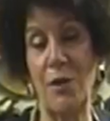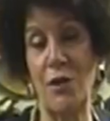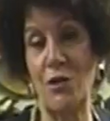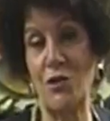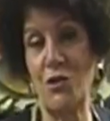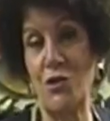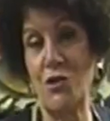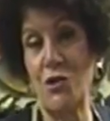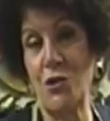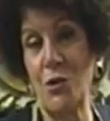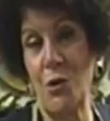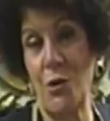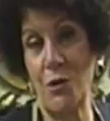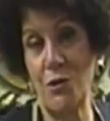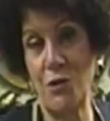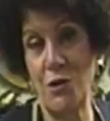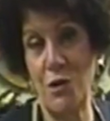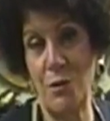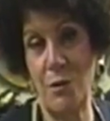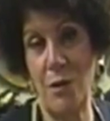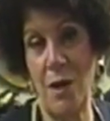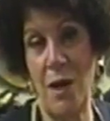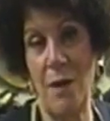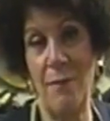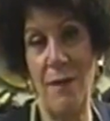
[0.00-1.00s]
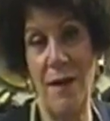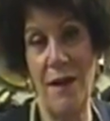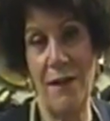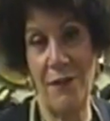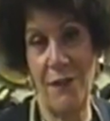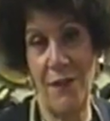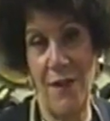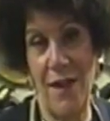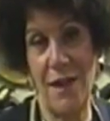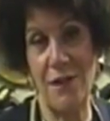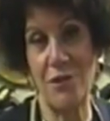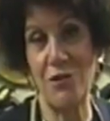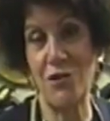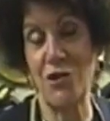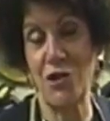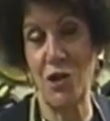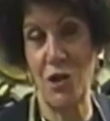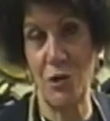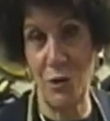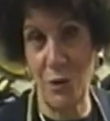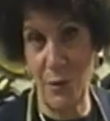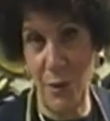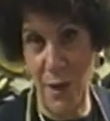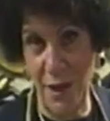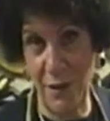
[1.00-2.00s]
going to talk to you about that and
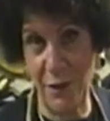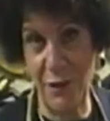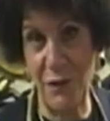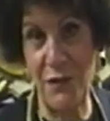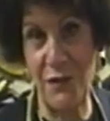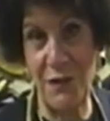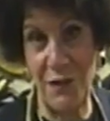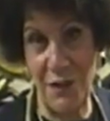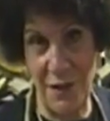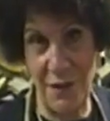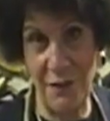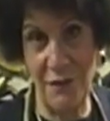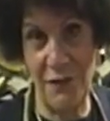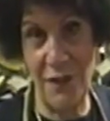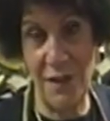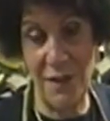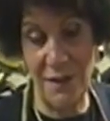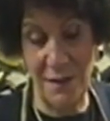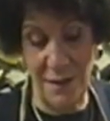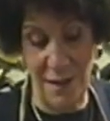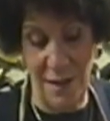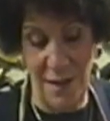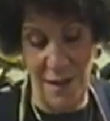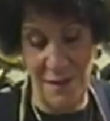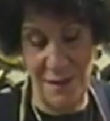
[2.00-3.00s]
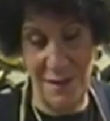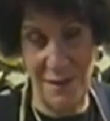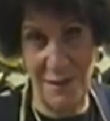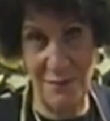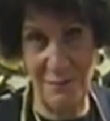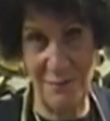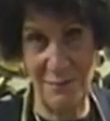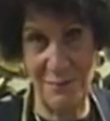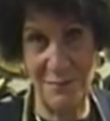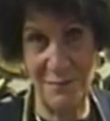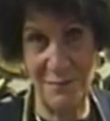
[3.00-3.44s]
show you how to sieve a glaze.